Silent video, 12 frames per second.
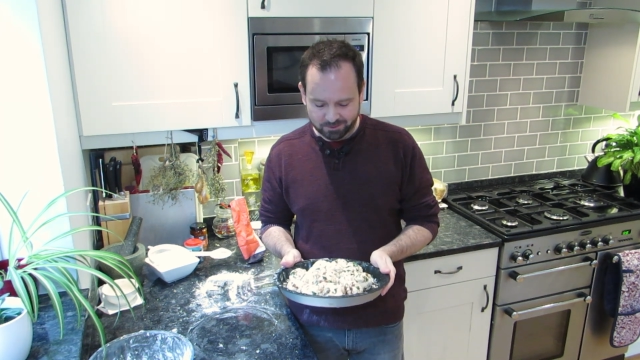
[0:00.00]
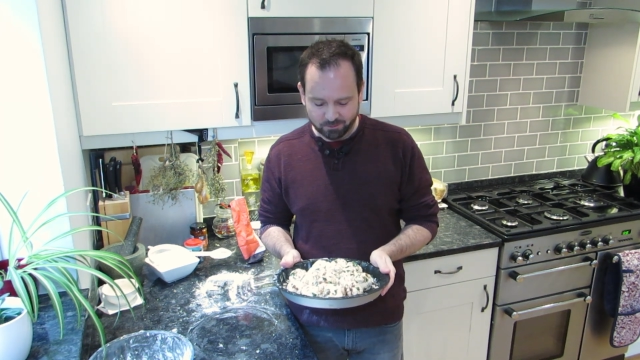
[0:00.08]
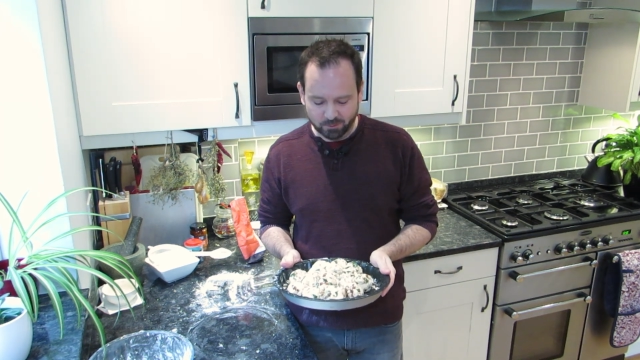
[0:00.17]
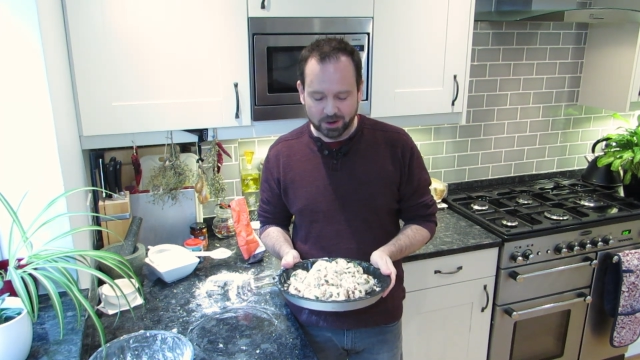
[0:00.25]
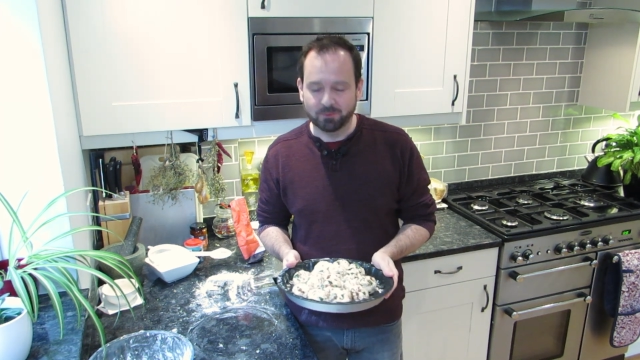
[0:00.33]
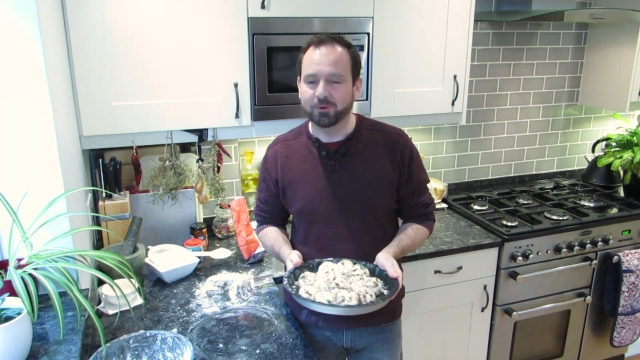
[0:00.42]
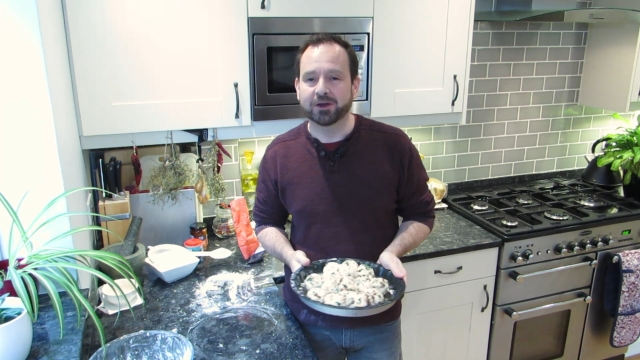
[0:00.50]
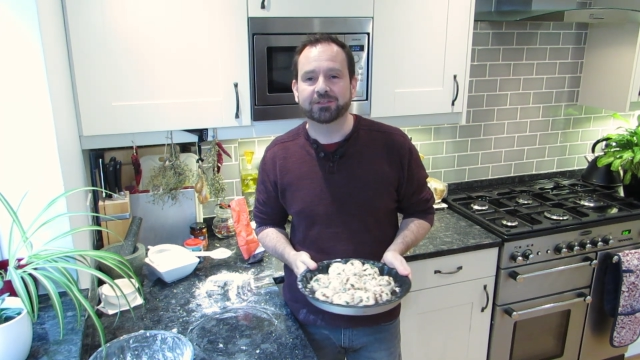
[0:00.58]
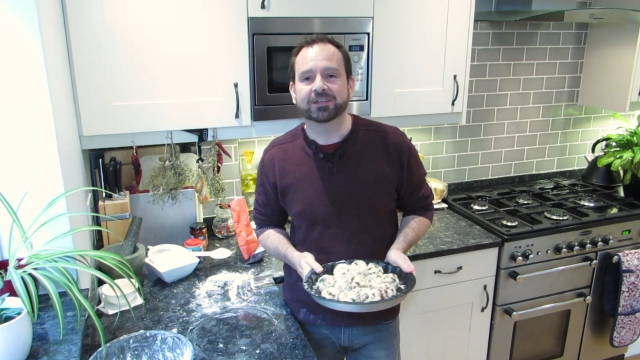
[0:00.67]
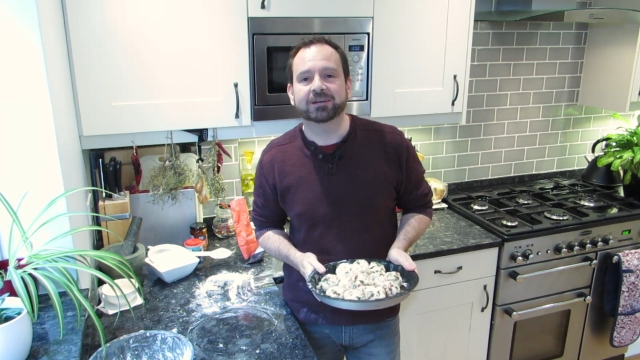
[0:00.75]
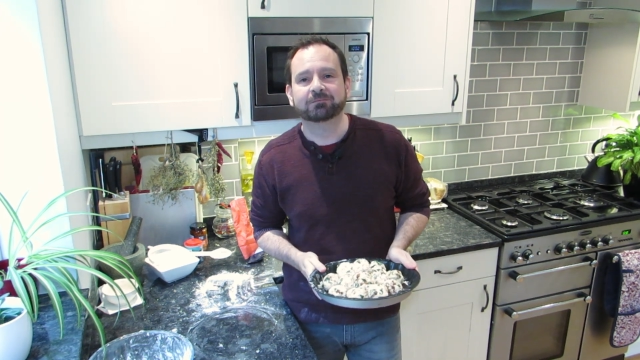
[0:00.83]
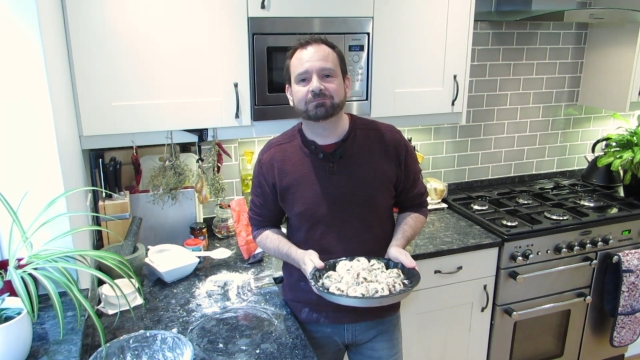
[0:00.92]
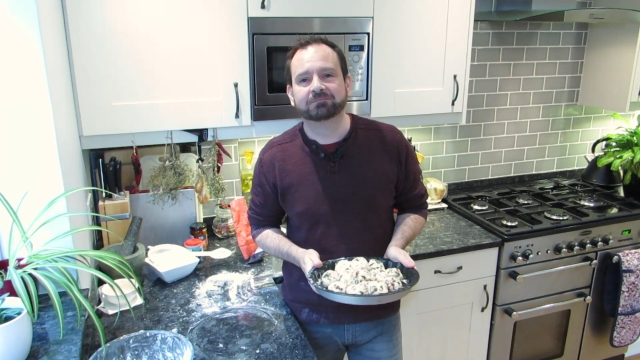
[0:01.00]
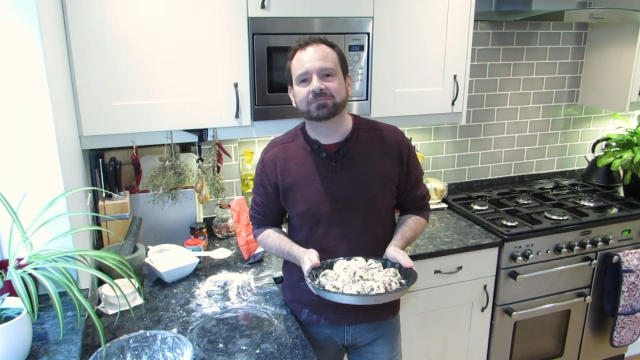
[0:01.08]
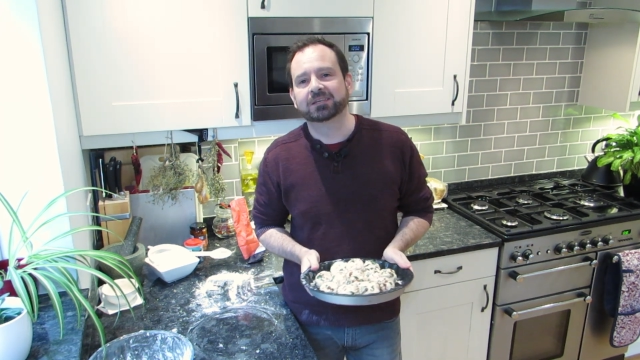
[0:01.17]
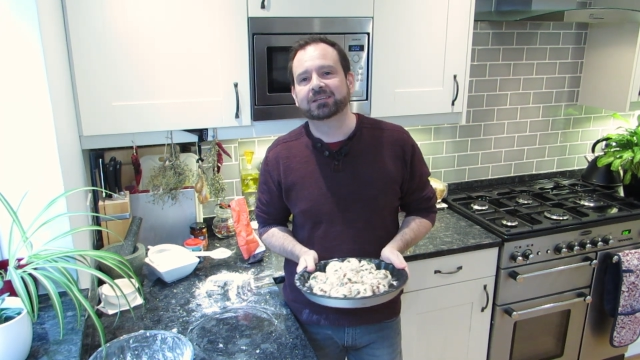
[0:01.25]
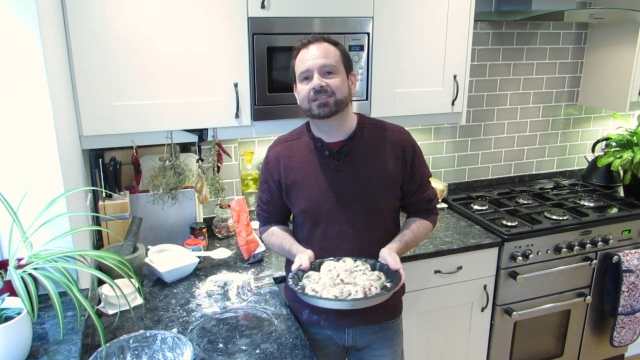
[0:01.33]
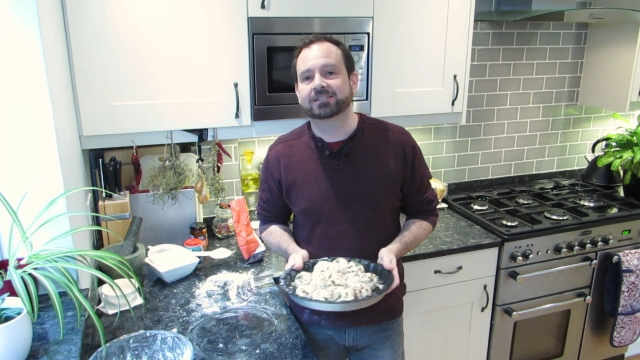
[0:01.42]
and well worth it.
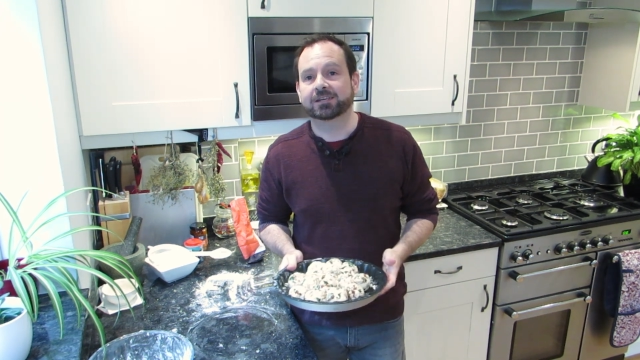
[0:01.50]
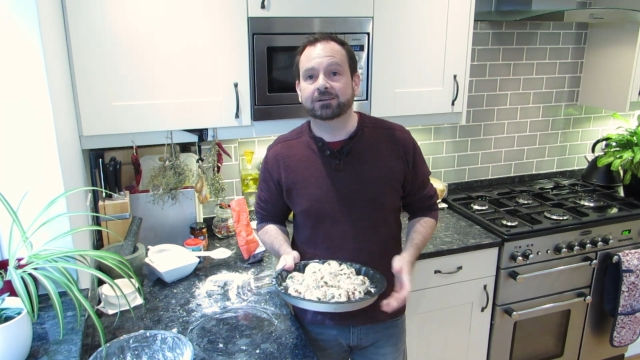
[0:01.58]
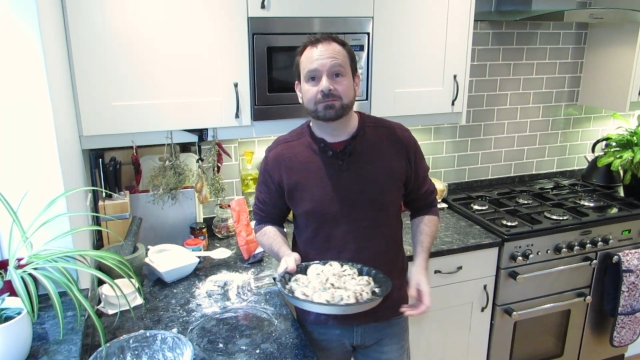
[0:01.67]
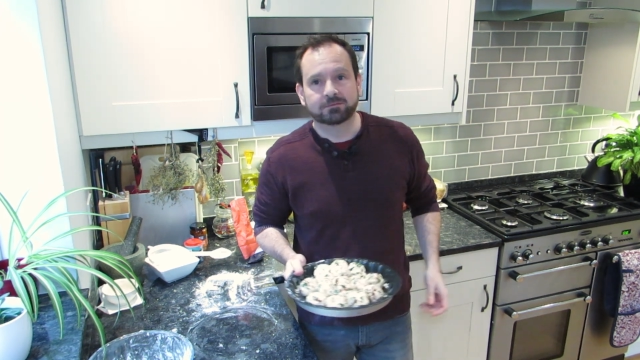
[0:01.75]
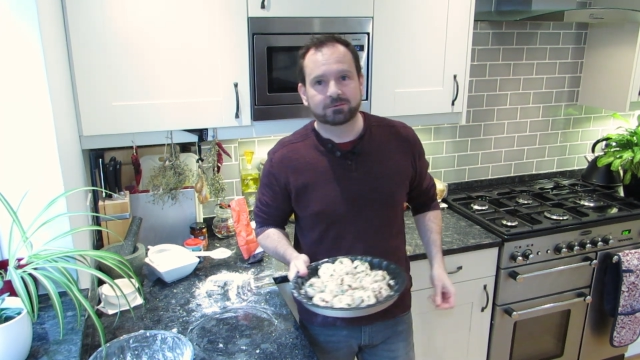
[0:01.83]
So